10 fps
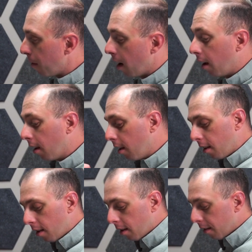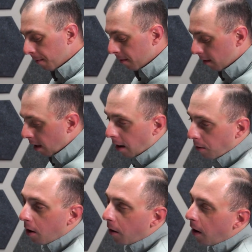I don't
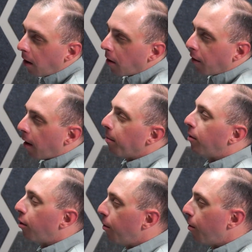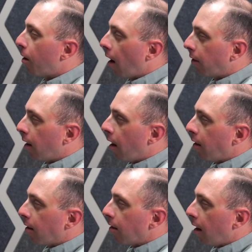know if I'm too confident on
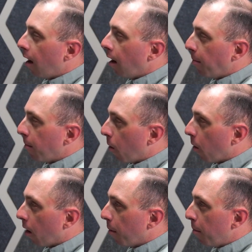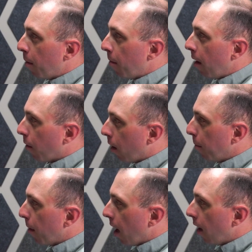this anymore, but my
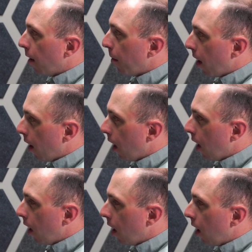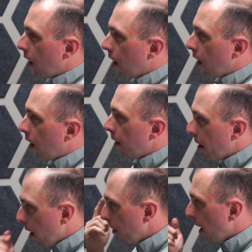running bet had been in
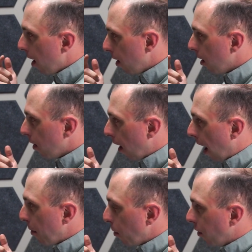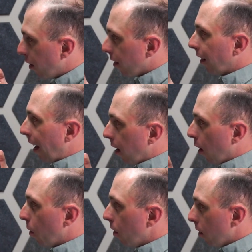my own head that Abbott would just let it
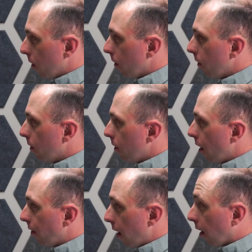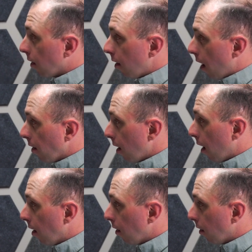go into effect and not
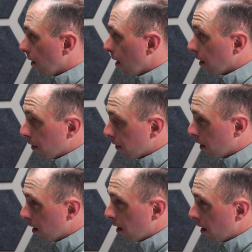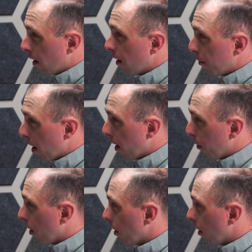sign it, because if by